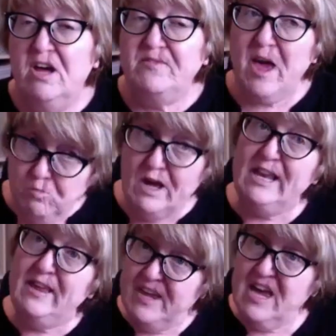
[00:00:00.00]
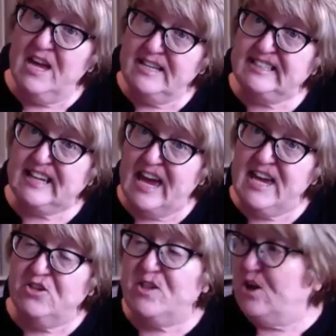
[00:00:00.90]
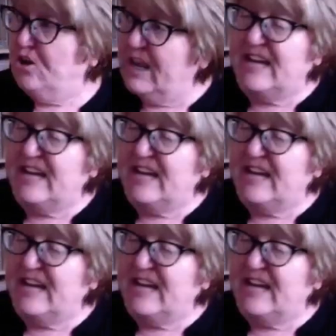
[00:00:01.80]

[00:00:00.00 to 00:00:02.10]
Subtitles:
They will in the early stage. They all like